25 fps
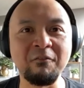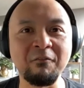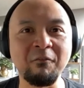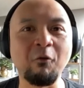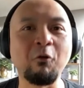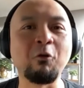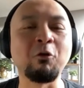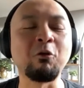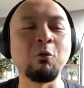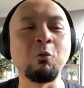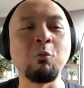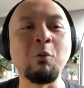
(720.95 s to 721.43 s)

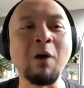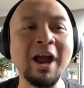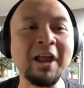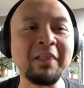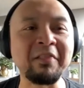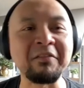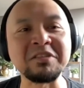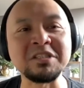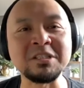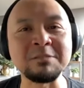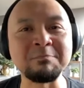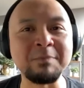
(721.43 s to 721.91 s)
four
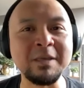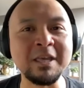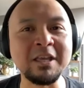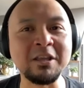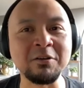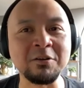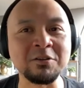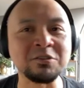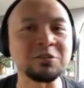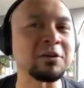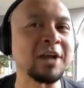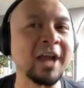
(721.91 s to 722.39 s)
wireless
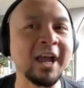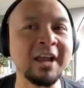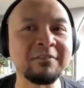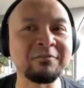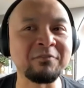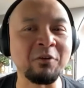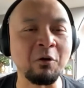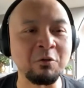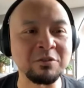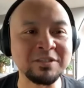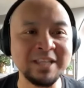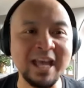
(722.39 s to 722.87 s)
speakers or
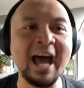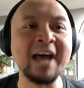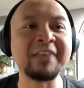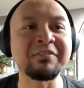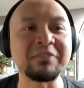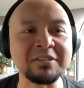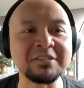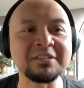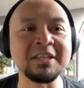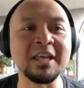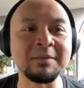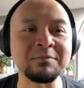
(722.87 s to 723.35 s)
headphones at
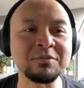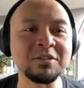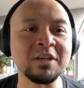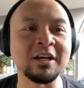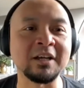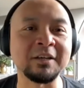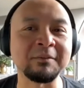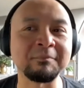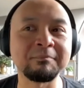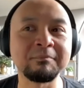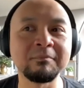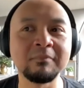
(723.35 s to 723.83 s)
the same time.